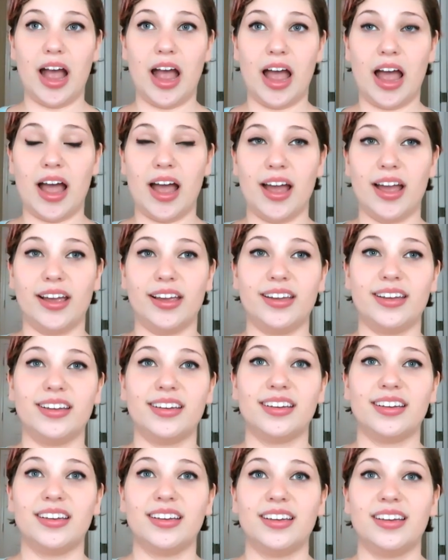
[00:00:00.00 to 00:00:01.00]

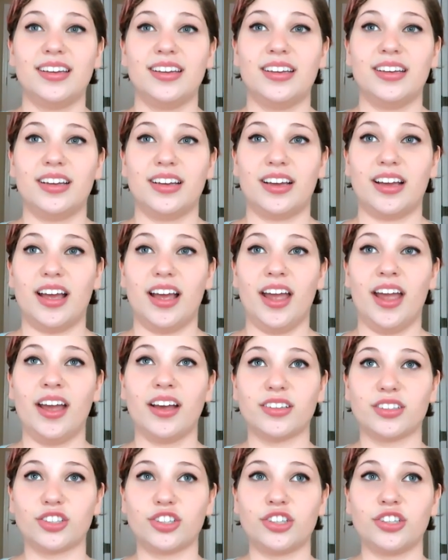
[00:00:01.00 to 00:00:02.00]
I
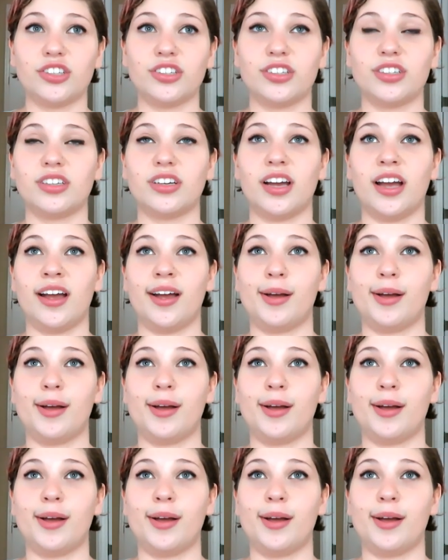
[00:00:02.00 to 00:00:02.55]
asked her uh,